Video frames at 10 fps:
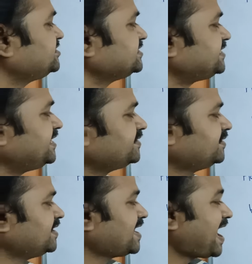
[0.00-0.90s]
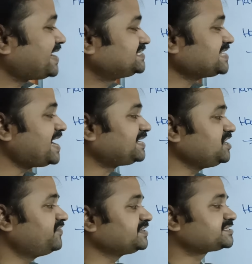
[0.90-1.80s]
visited
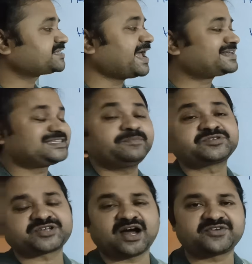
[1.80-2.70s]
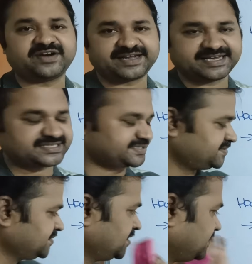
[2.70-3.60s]
exactly once except start vertex.
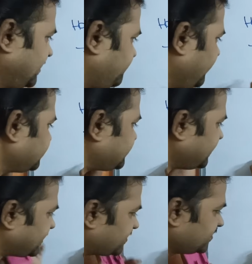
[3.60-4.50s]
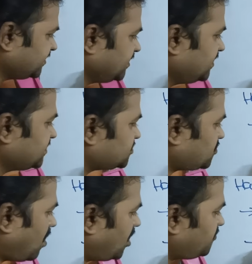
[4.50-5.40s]
That means here,
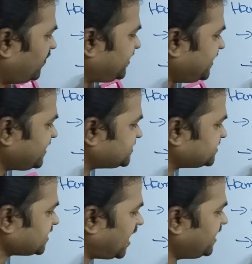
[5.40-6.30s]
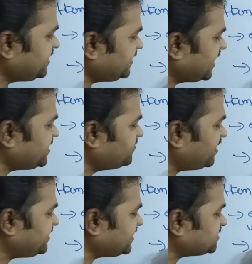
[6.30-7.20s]
start vertex and end
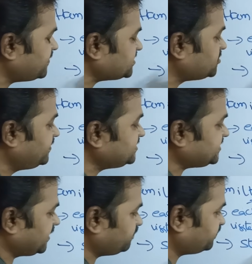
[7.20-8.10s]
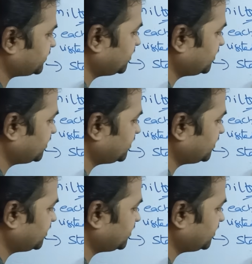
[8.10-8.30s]
vertex must be same.